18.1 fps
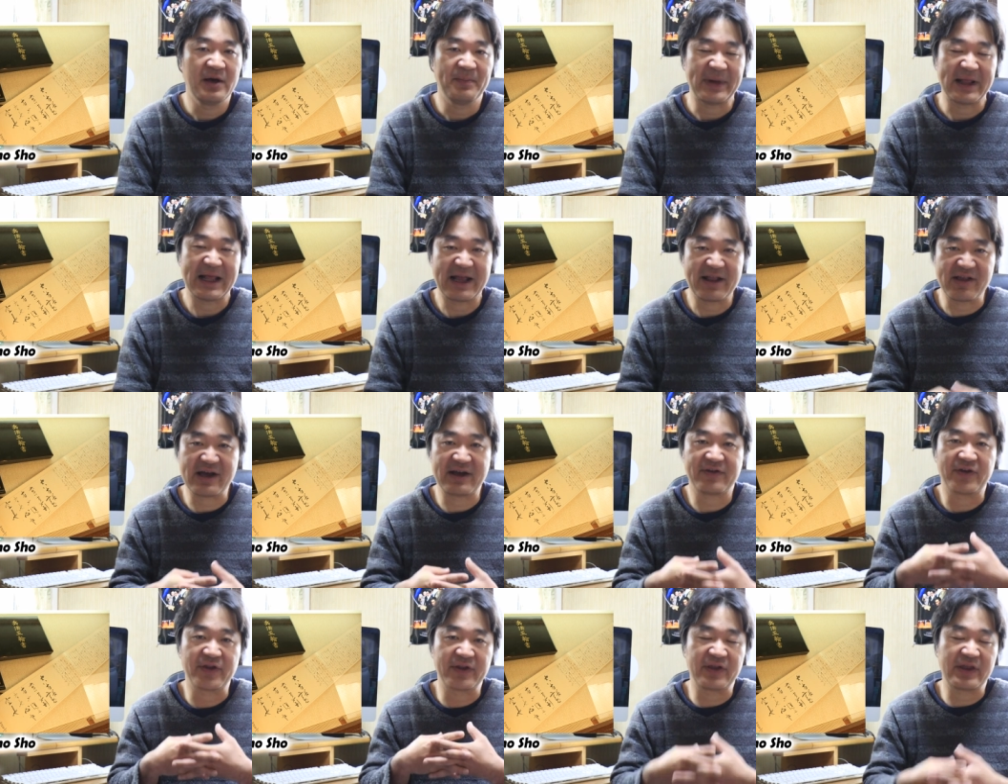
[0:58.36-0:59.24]
but I'd
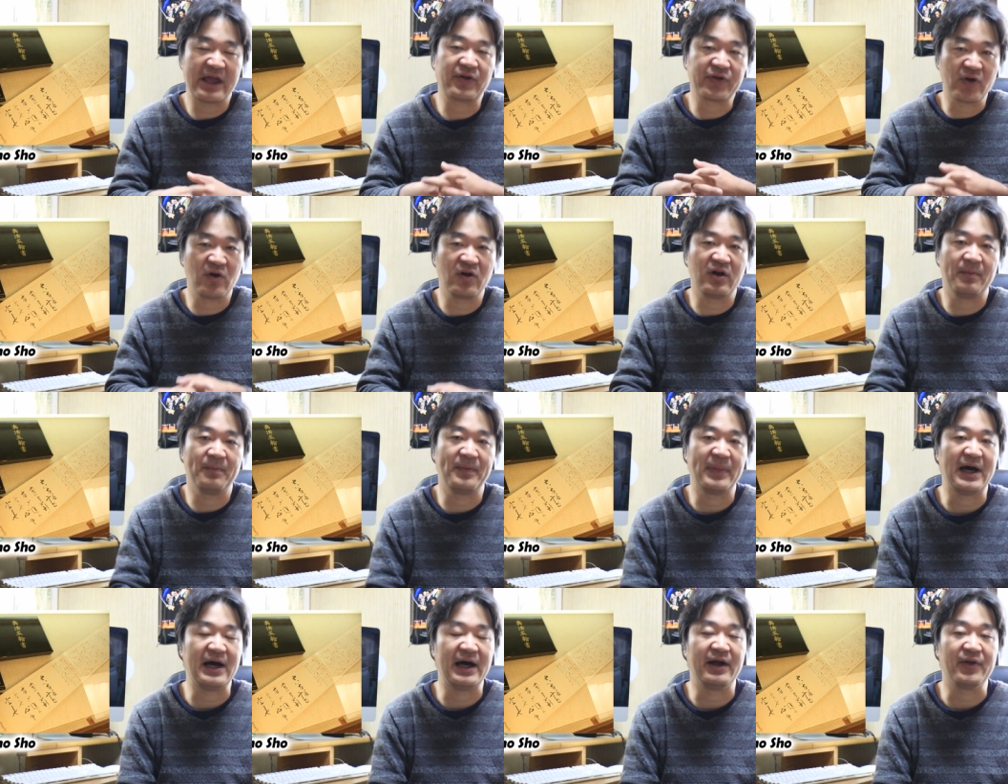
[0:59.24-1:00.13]
like to talk
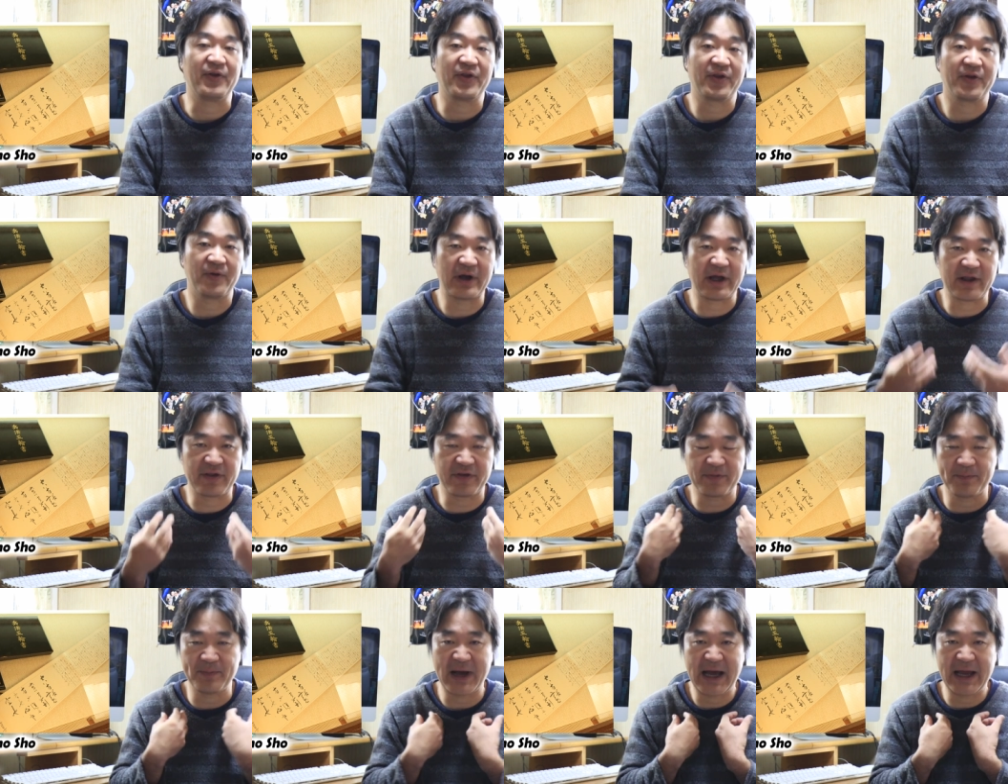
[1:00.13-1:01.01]
about
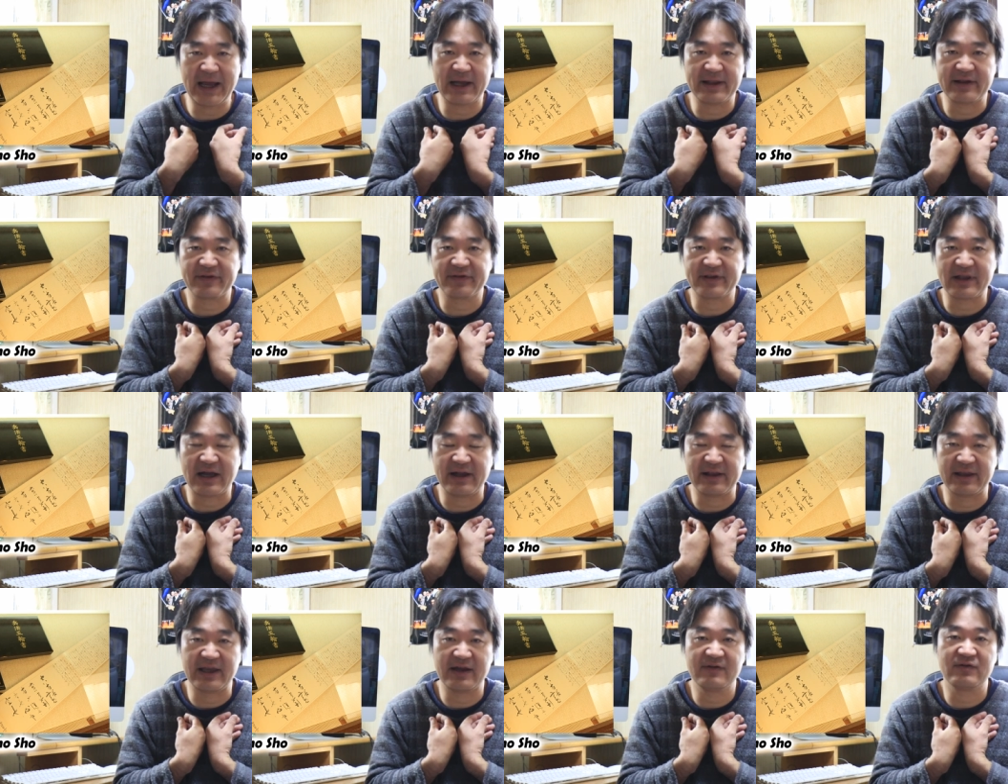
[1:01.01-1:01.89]
as my
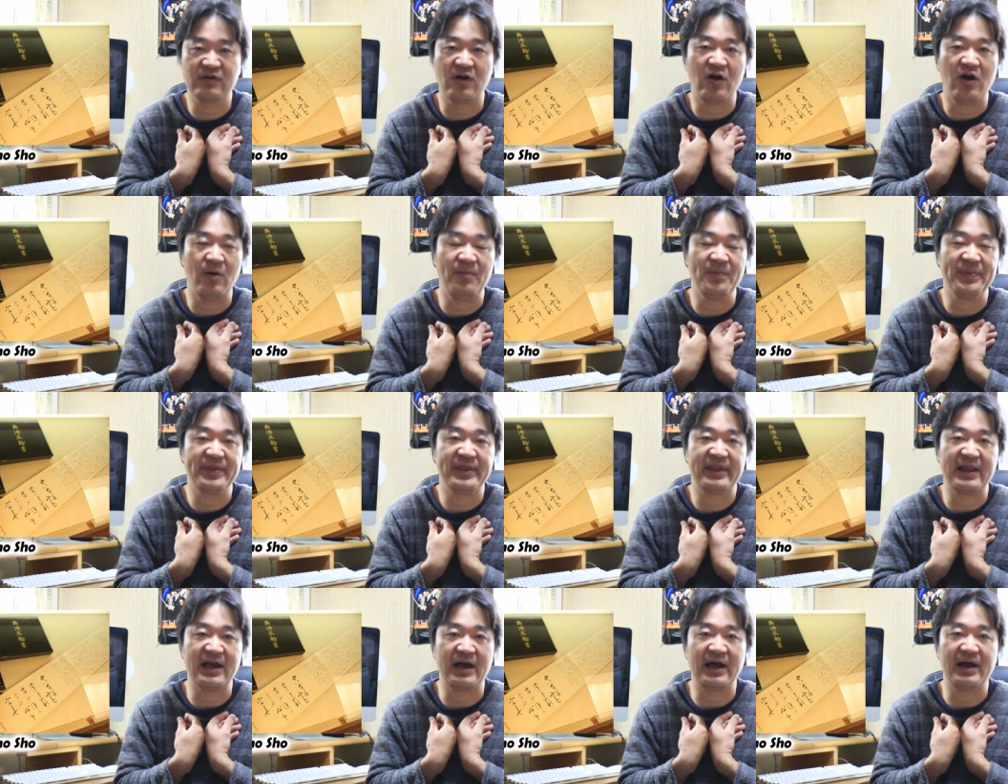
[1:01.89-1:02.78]
understanding from
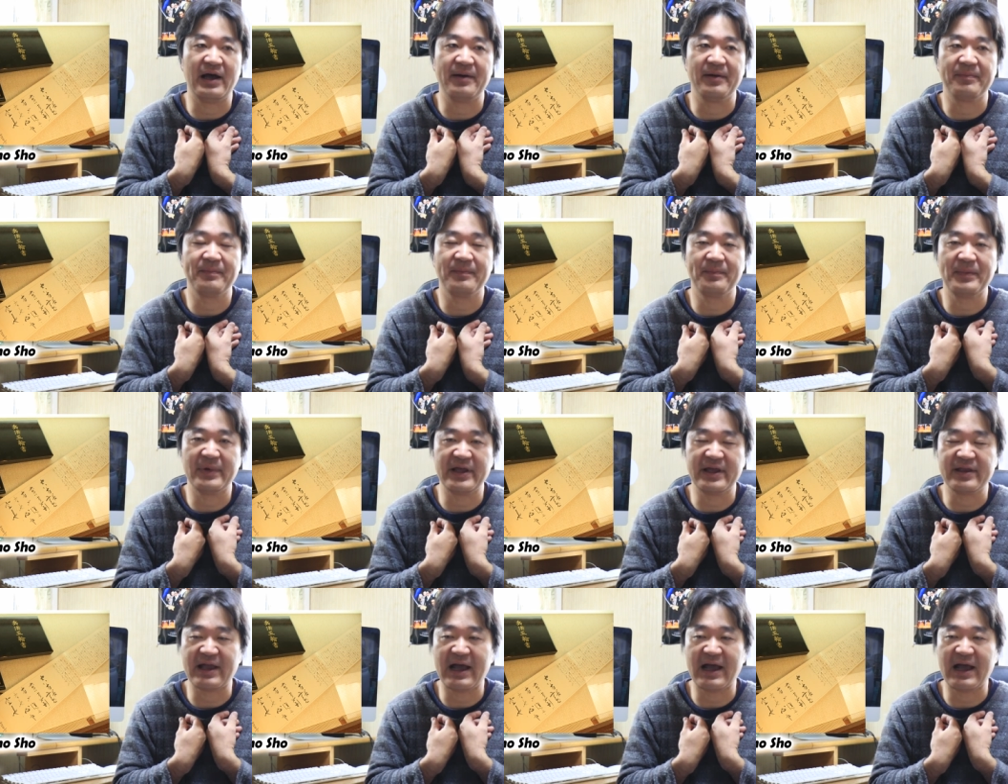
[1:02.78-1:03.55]
the an